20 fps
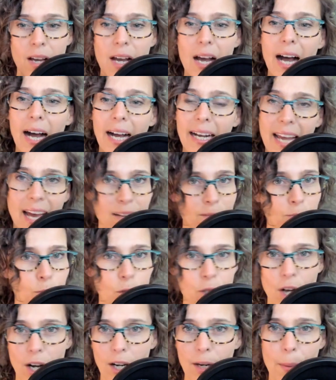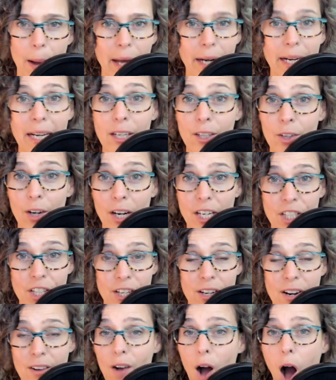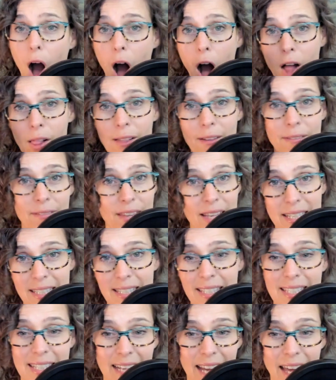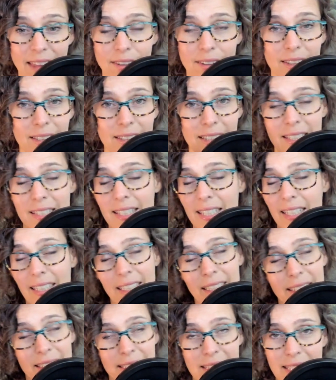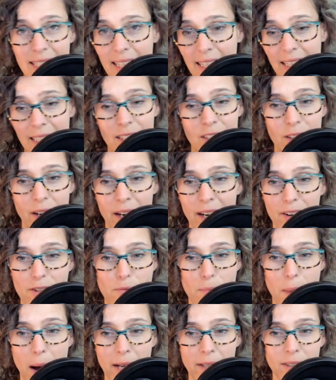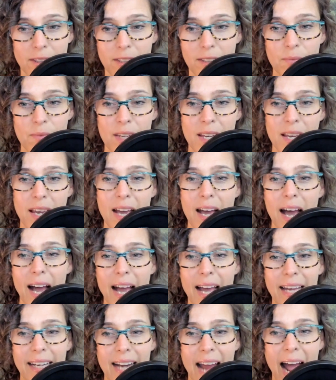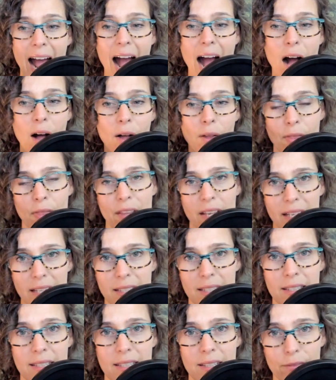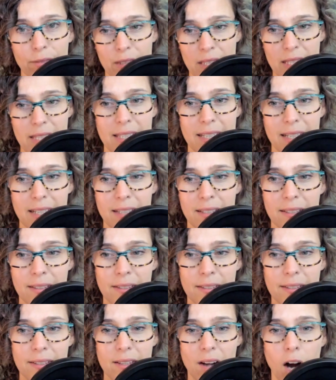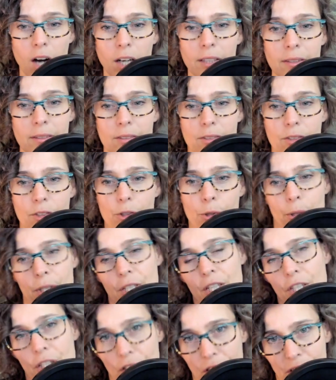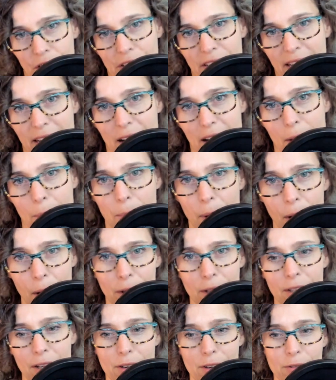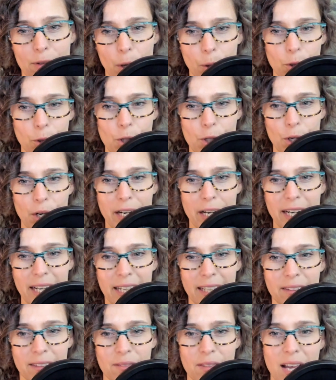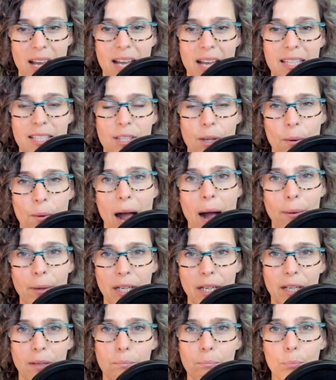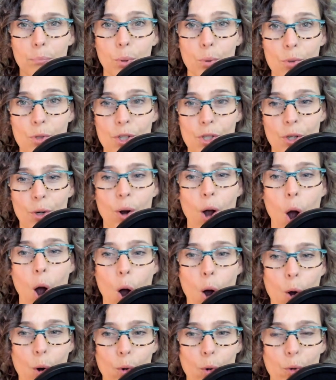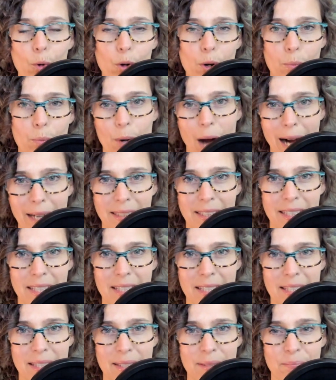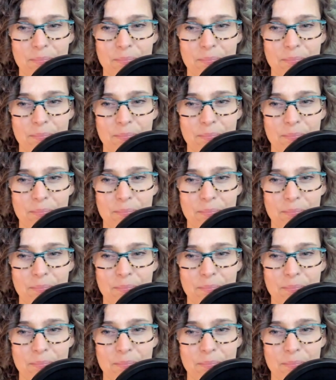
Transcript: Again, we'll talk about integration of all of these together because it is an integrative model, and how these different skills aren't traditionally a part of coach training. So how it can boost your own practice.